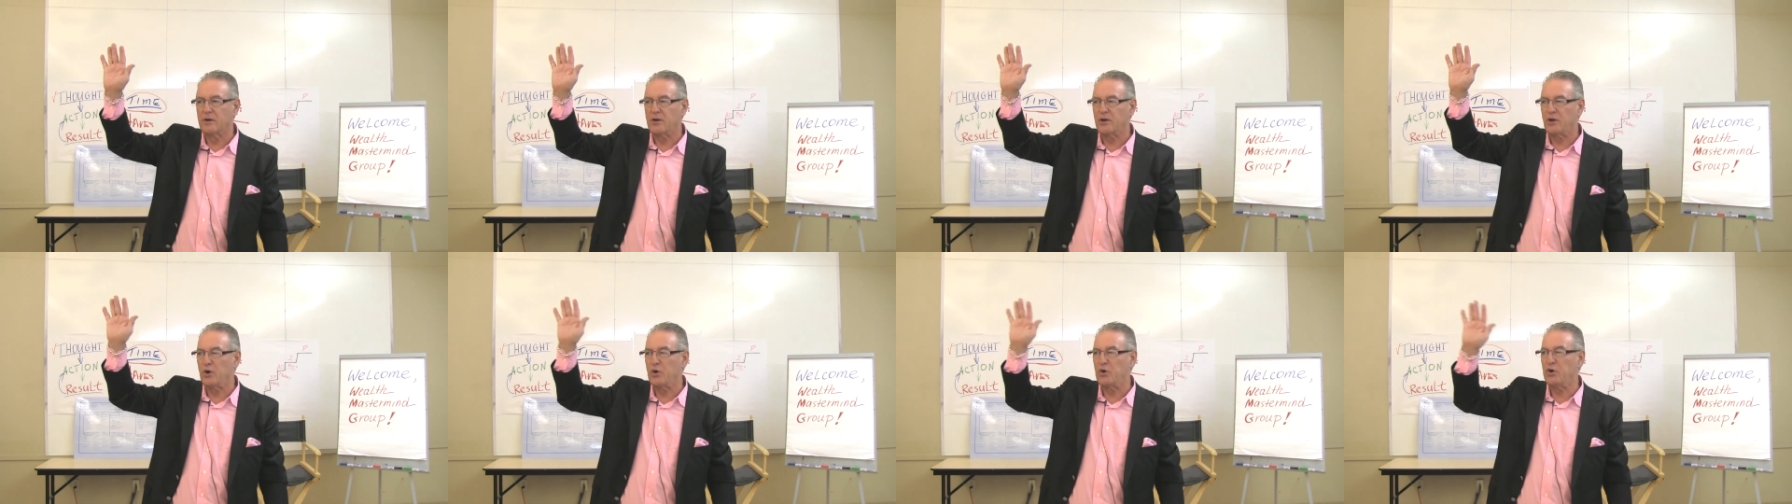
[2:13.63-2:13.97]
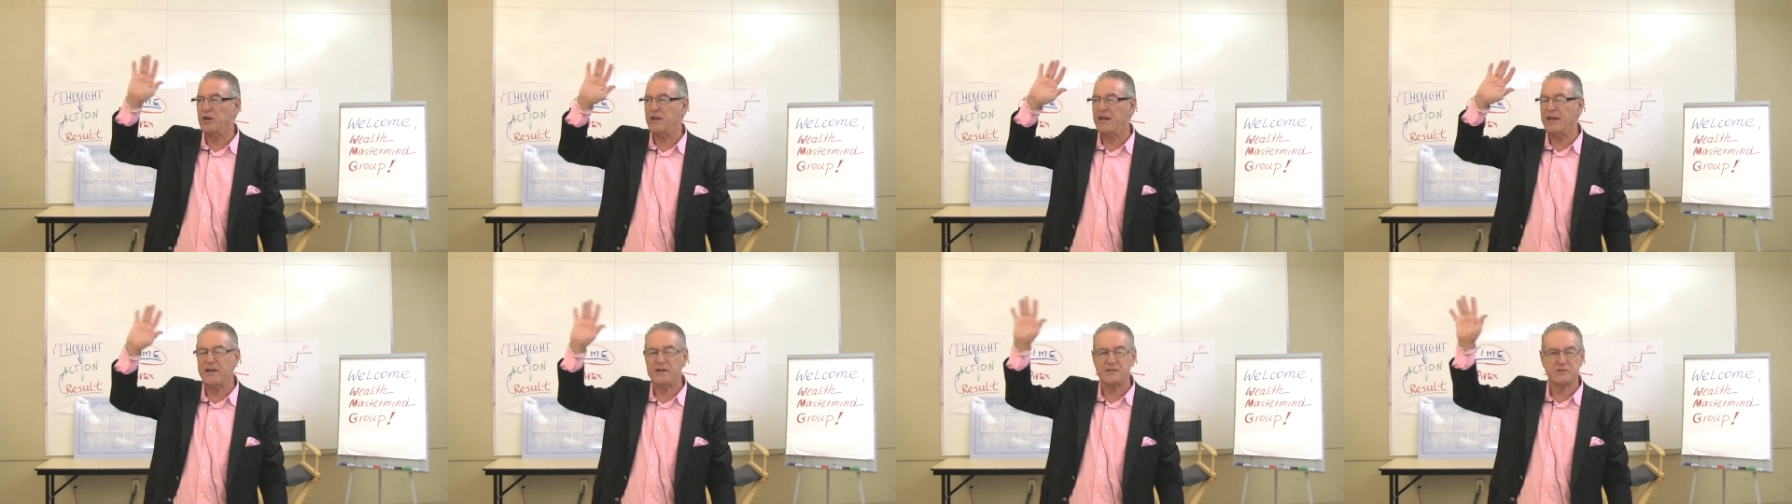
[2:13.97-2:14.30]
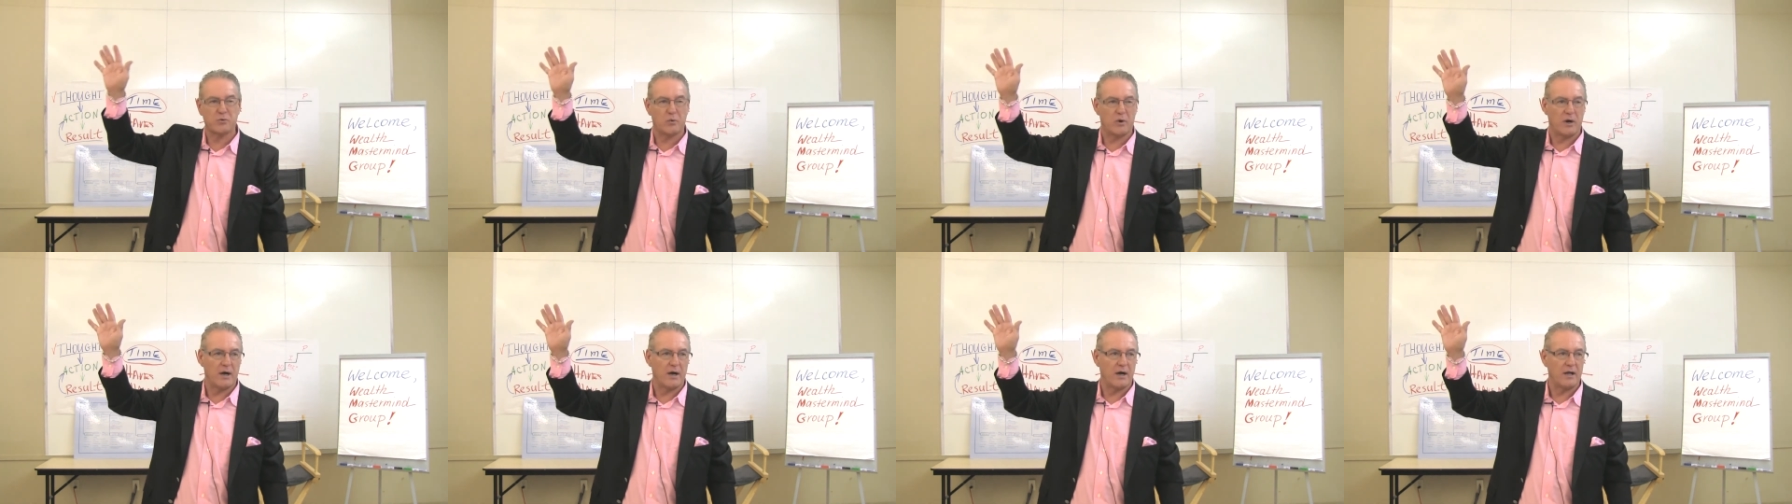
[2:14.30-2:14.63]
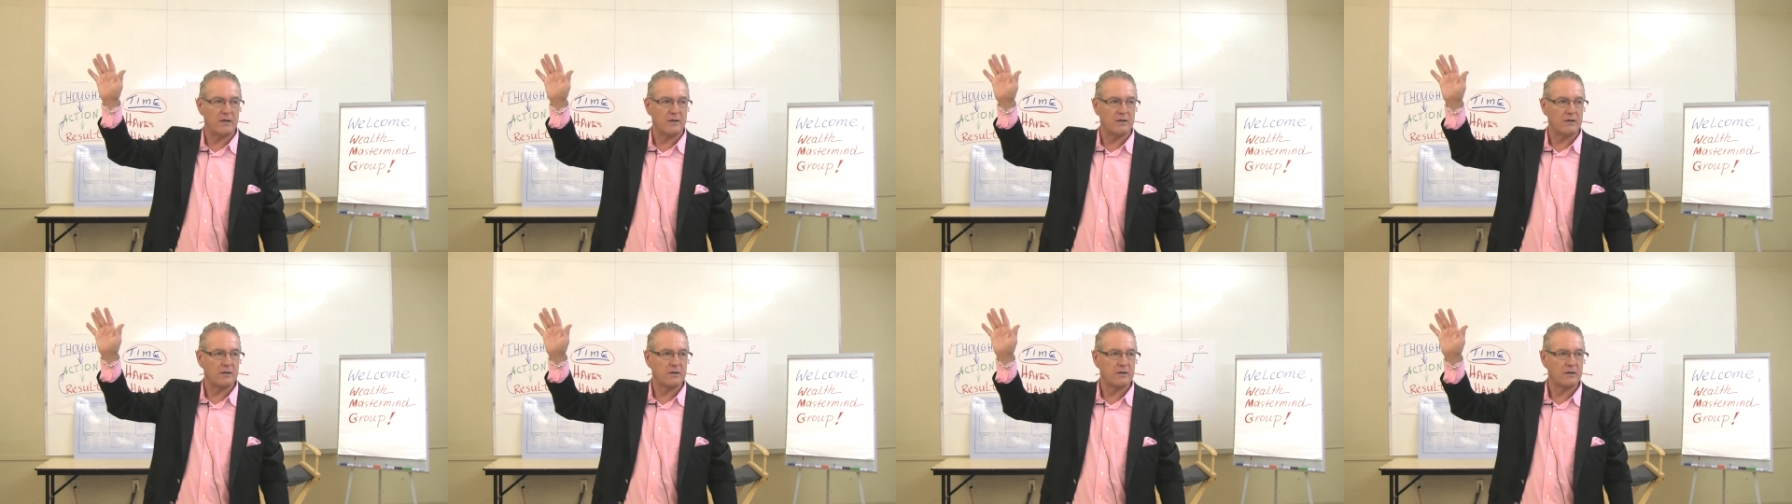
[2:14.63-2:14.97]
Who needs
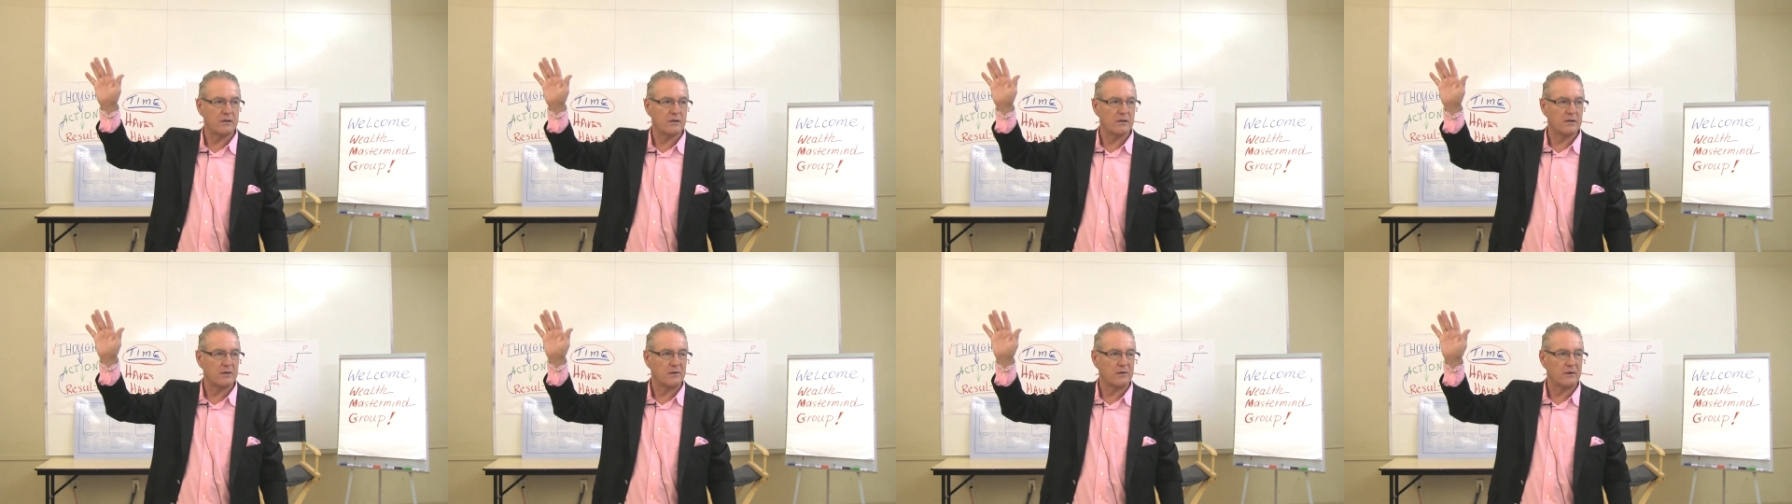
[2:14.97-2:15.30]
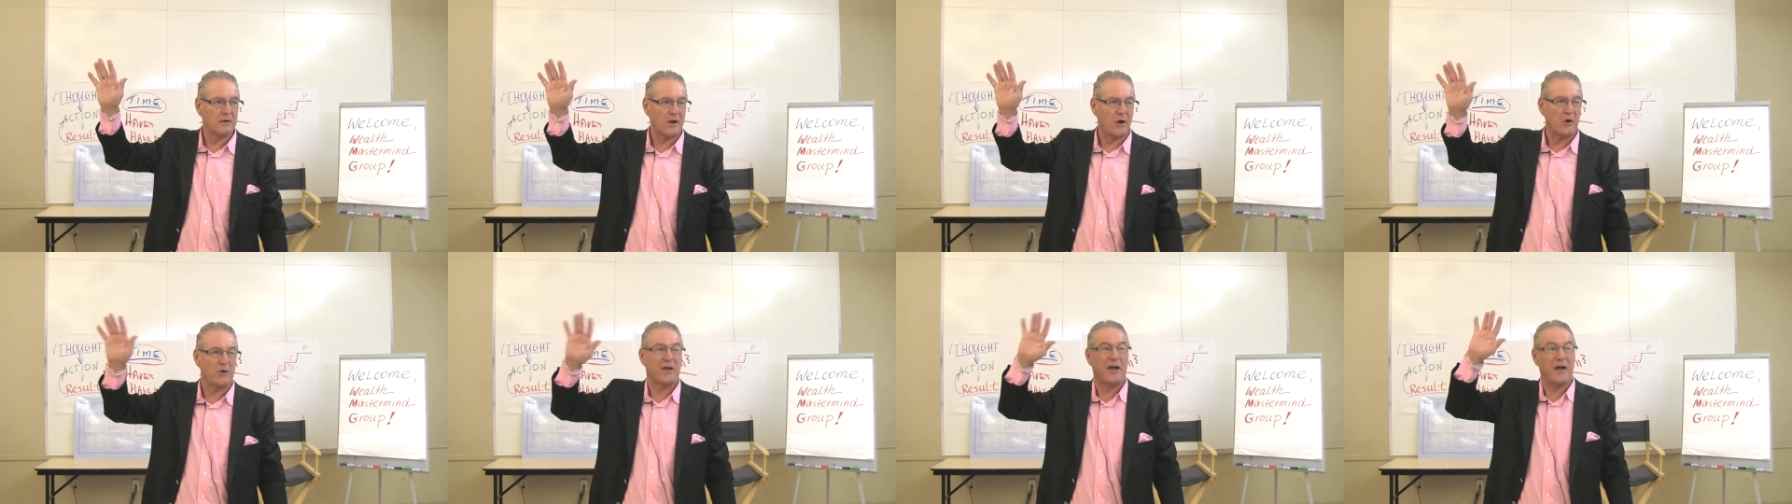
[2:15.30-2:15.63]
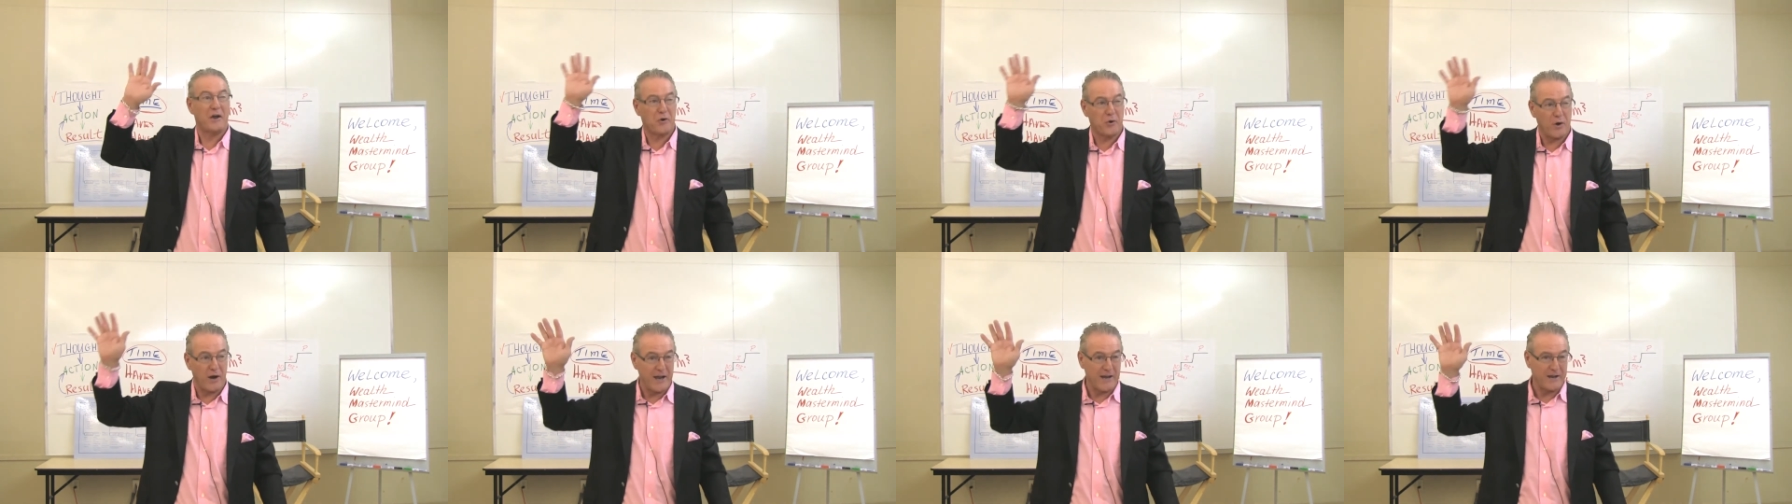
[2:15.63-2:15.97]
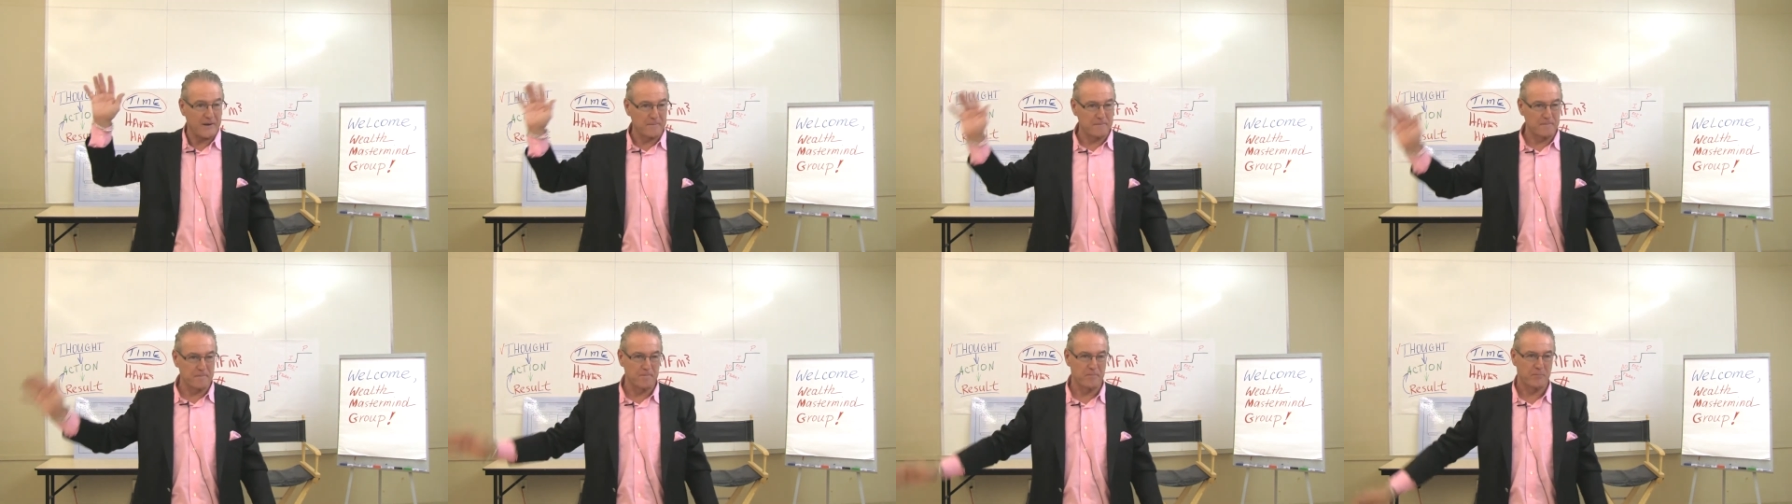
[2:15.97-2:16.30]
one? Okay, great.